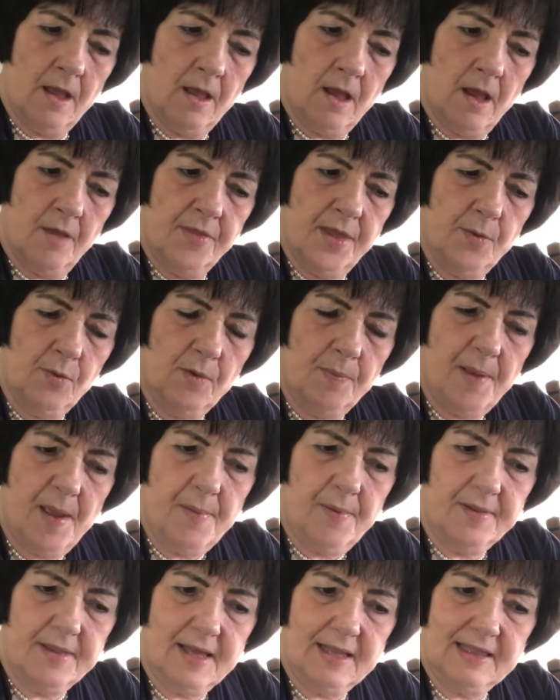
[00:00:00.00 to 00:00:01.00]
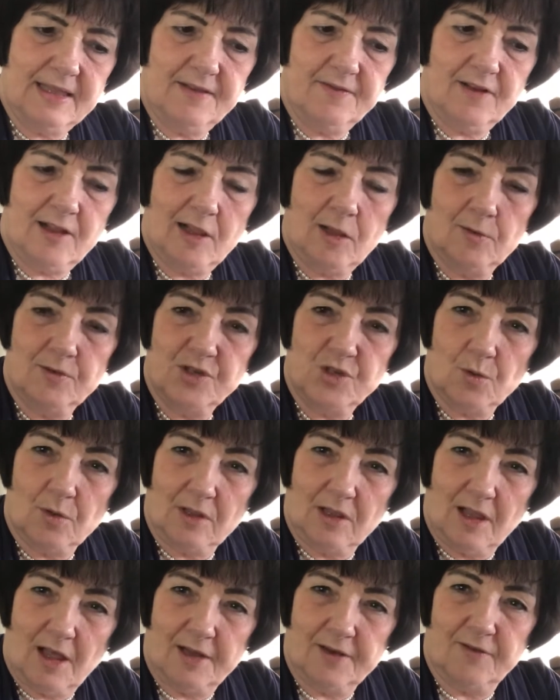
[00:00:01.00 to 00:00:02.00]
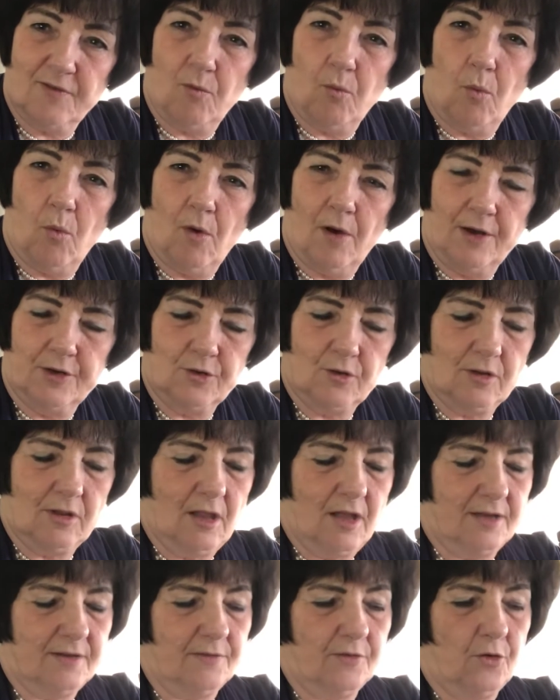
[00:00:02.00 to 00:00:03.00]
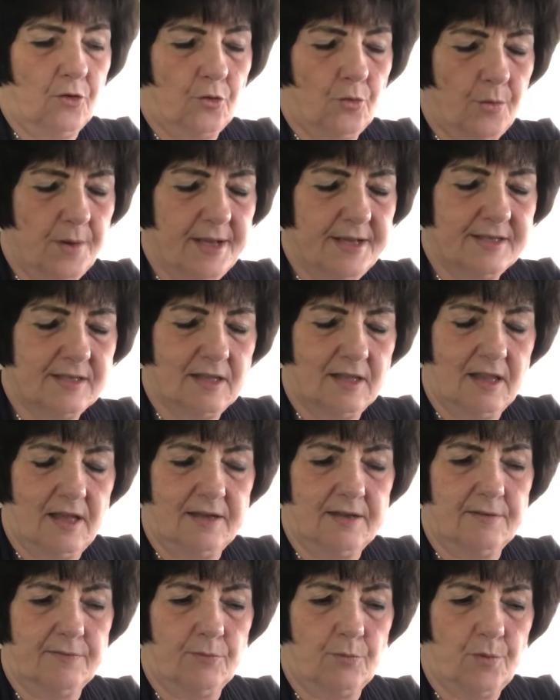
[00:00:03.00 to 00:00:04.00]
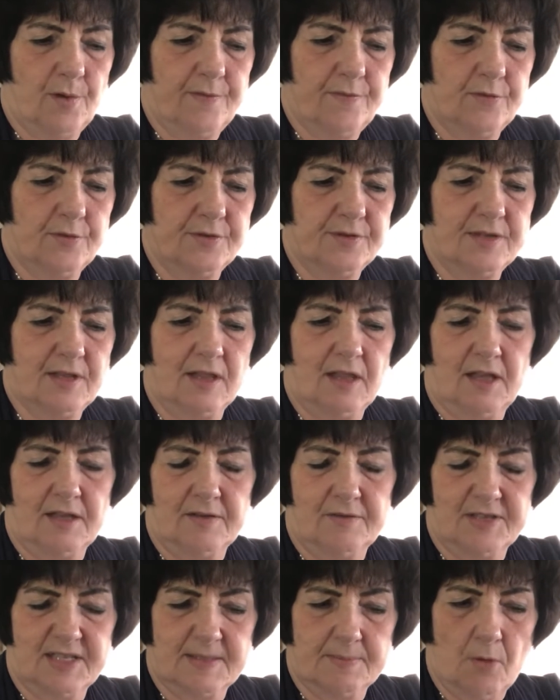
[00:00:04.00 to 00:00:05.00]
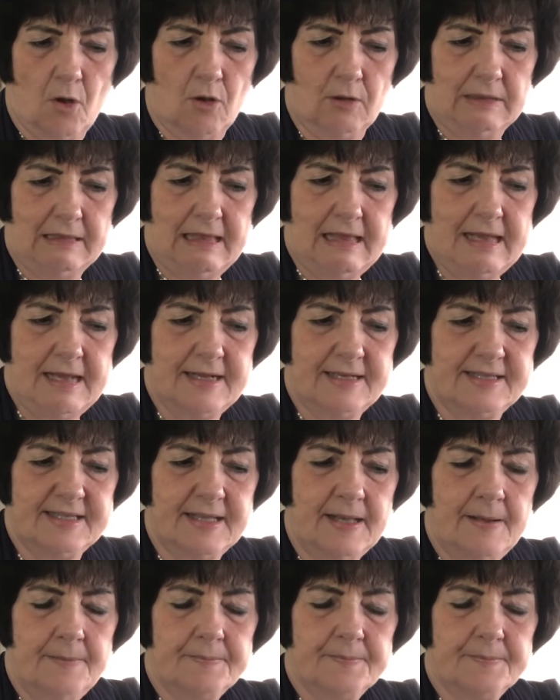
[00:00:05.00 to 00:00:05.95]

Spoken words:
They were people that lived close to a lot of water, a lot of creeks, a lot of rivers, a lot of small lakes.